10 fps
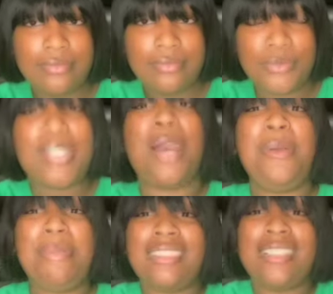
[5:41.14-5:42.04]
When I
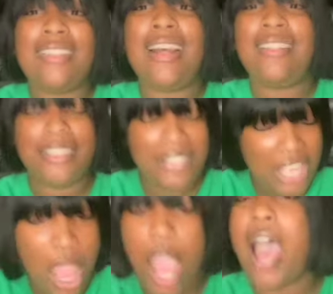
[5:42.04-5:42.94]
went back to the doctor,
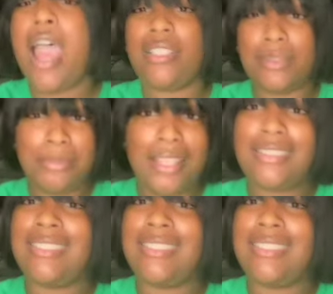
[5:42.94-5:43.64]
I had some things to